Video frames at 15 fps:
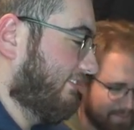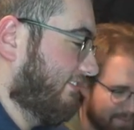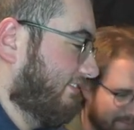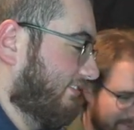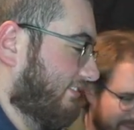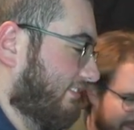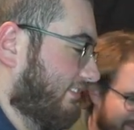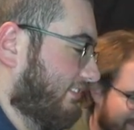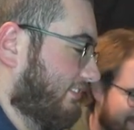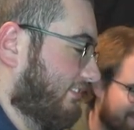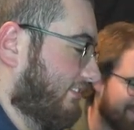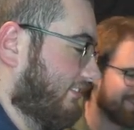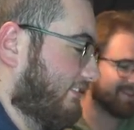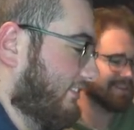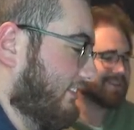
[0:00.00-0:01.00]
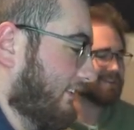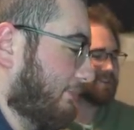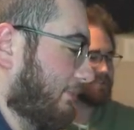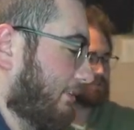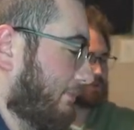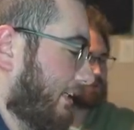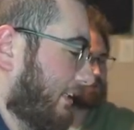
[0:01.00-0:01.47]
okay. Let's put
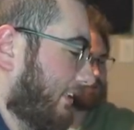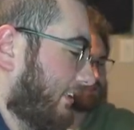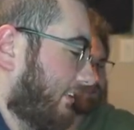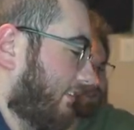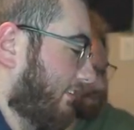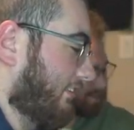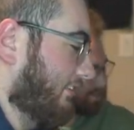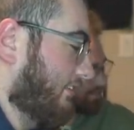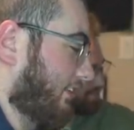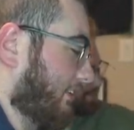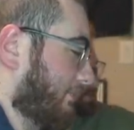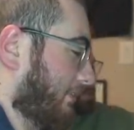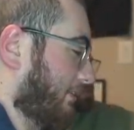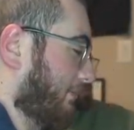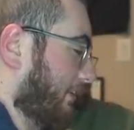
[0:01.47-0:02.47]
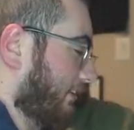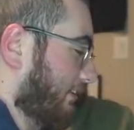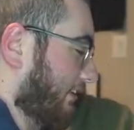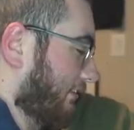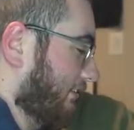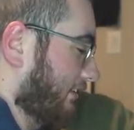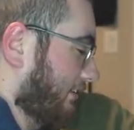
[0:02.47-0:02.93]
it we, back in here. Let's put it set
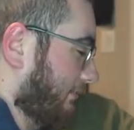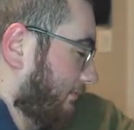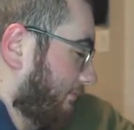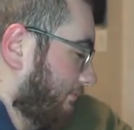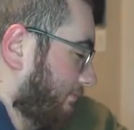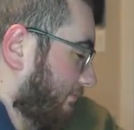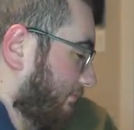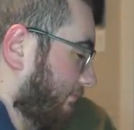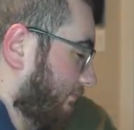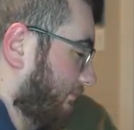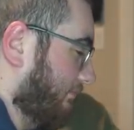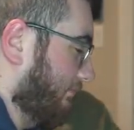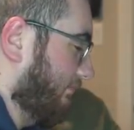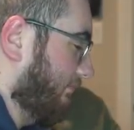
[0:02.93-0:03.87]
oh. them to the side,